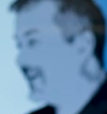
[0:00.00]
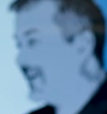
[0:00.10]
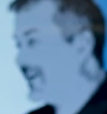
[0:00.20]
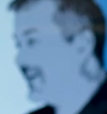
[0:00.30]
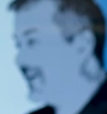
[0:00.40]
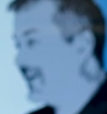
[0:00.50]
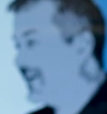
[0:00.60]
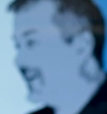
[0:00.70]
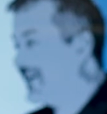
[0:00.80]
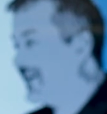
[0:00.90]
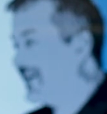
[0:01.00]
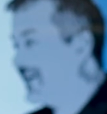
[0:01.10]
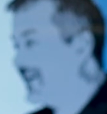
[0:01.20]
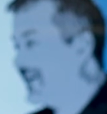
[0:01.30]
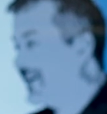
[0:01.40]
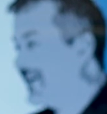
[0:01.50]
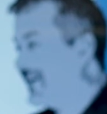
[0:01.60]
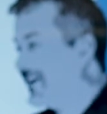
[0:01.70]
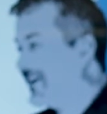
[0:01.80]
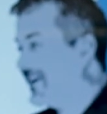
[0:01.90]

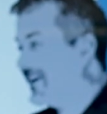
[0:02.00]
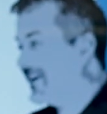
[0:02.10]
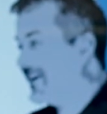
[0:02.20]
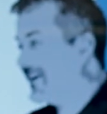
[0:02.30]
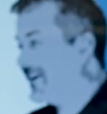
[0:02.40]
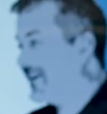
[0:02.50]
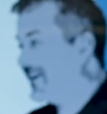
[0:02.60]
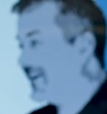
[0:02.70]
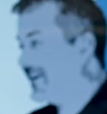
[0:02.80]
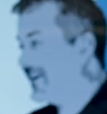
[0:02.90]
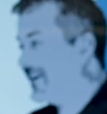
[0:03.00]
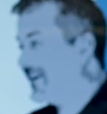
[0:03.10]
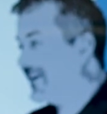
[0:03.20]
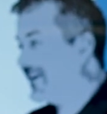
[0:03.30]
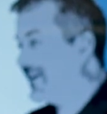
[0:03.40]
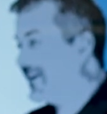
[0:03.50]
[no speech]